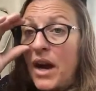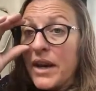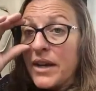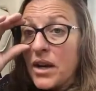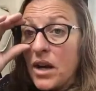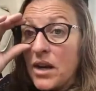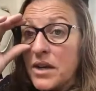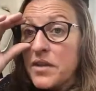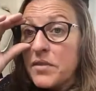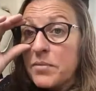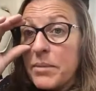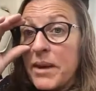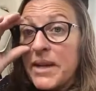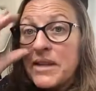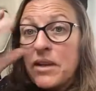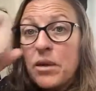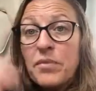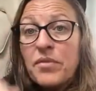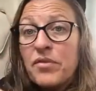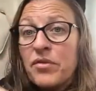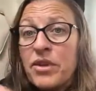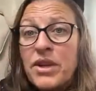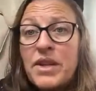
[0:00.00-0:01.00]
I kind of
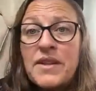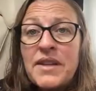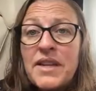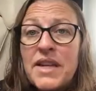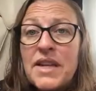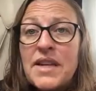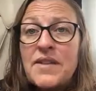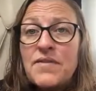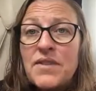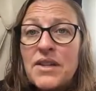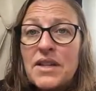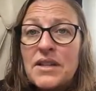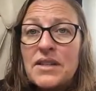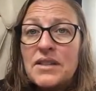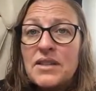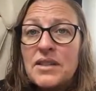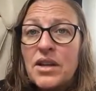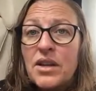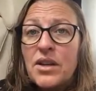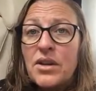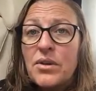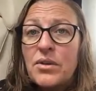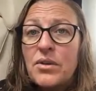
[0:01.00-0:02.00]
made up for it in the evening.
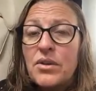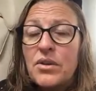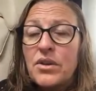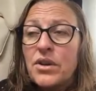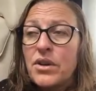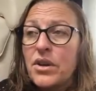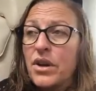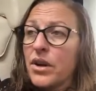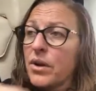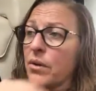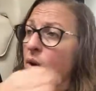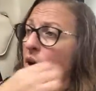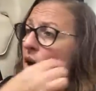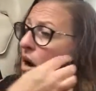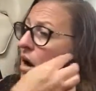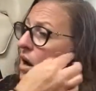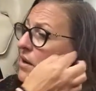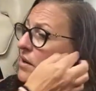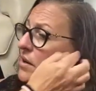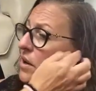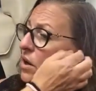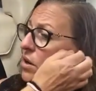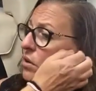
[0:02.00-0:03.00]
So, you know,
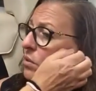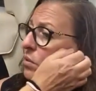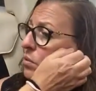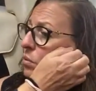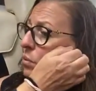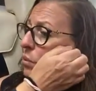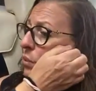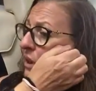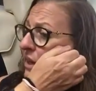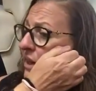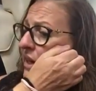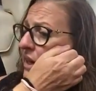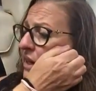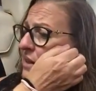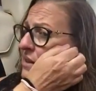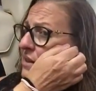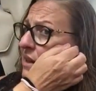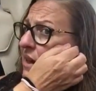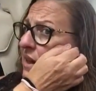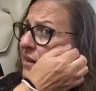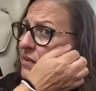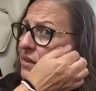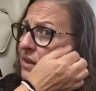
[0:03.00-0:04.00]
I know we
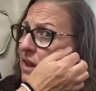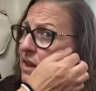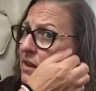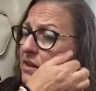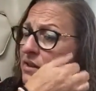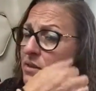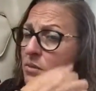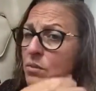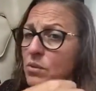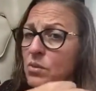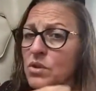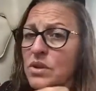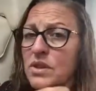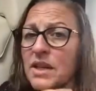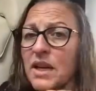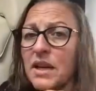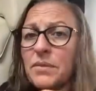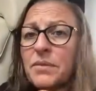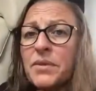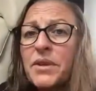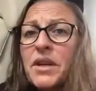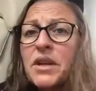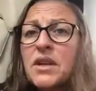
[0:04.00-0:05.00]
need to have to get this water
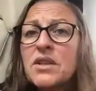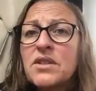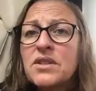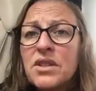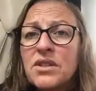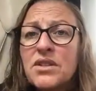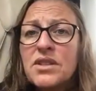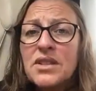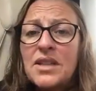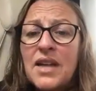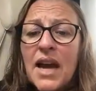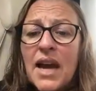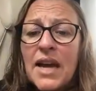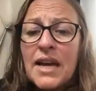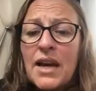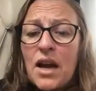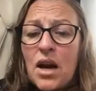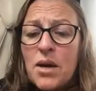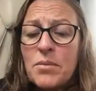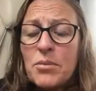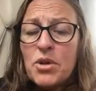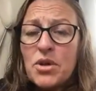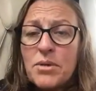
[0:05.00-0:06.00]
down. So
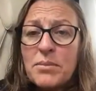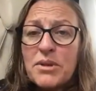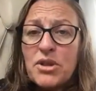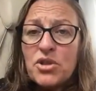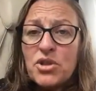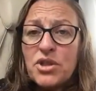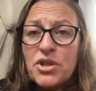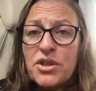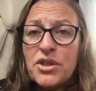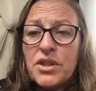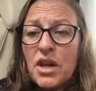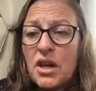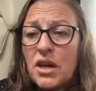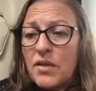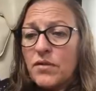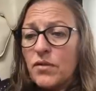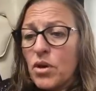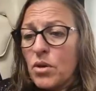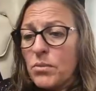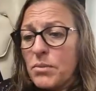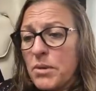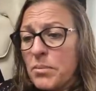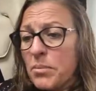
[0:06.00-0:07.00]
today I'm on a mission.
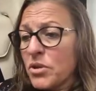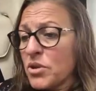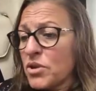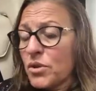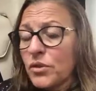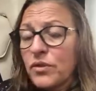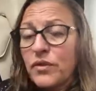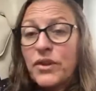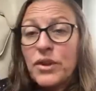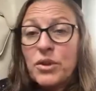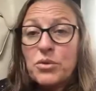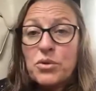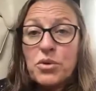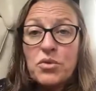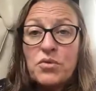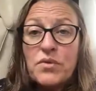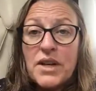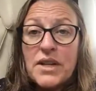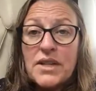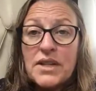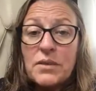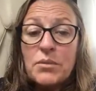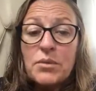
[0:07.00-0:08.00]
I've got my bottle filled
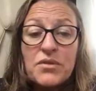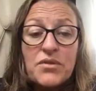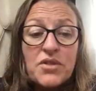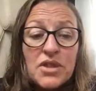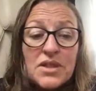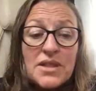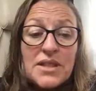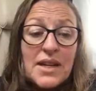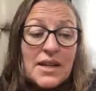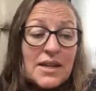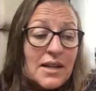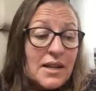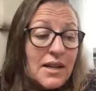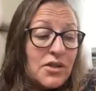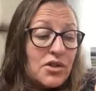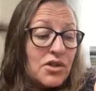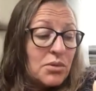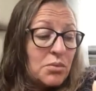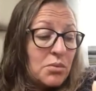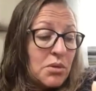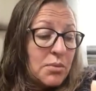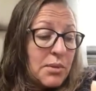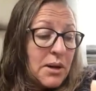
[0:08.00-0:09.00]
already. We've just had
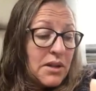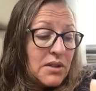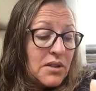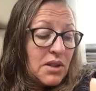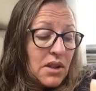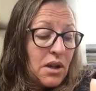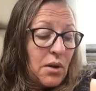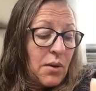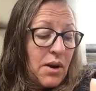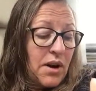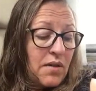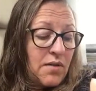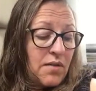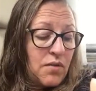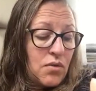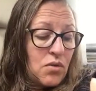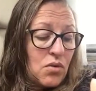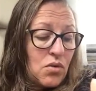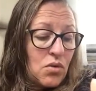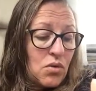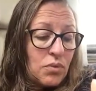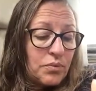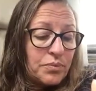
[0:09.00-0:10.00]
lunch and we're about to go out
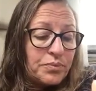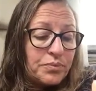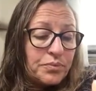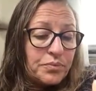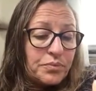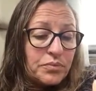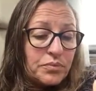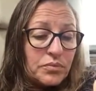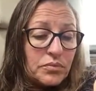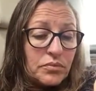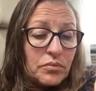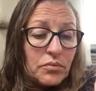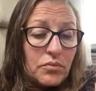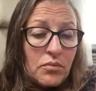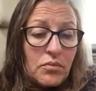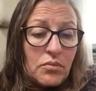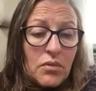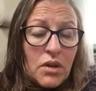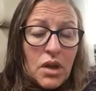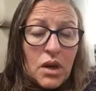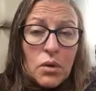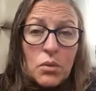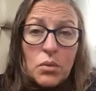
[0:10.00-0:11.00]
for
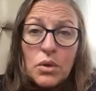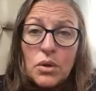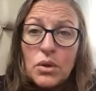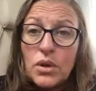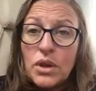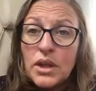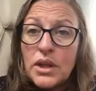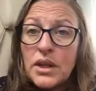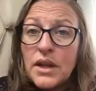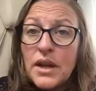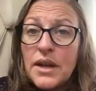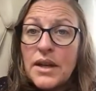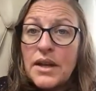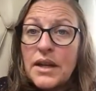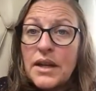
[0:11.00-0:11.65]
a walk.